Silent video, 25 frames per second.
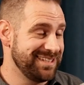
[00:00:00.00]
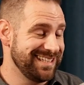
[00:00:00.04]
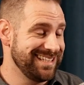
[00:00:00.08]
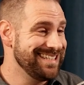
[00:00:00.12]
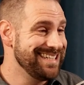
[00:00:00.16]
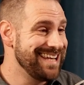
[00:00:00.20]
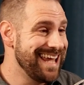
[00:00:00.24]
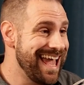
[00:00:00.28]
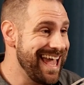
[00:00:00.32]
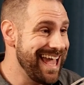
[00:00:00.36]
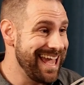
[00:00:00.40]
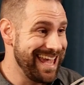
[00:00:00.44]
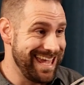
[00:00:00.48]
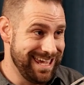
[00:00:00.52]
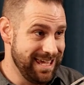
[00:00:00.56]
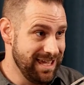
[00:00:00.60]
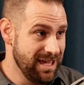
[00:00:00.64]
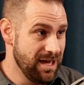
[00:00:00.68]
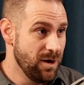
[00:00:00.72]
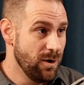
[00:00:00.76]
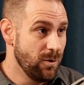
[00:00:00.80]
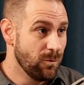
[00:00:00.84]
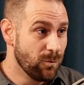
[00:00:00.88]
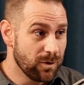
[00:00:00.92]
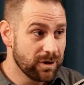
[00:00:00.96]
day
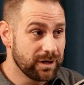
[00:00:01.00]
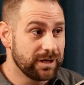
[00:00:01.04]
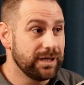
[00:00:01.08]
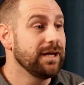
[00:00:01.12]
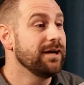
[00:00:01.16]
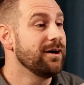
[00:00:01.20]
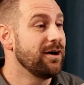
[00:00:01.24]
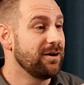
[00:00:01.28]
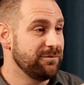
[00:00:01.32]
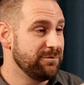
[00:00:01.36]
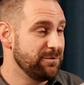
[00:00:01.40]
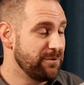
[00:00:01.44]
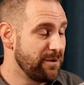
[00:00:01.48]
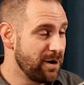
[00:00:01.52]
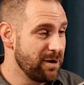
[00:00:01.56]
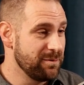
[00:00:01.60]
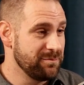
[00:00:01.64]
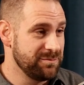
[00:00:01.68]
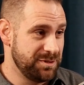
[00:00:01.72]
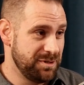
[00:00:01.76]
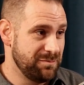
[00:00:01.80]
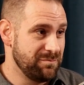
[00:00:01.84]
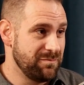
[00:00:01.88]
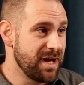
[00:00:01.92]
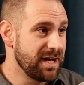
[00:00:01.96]
working on
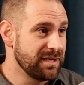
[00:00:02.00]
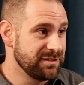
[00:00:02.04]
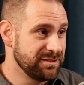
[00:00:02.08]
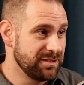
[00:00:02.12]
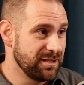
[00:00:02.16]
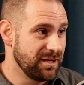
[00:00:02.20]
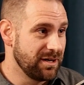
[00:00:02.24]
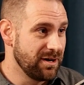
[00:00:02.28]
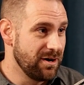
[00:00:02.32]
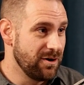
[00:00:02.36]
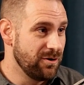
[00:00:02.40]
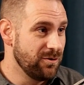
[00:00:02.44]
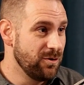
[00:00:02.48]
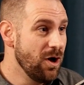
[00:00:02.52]
farms in Mexico.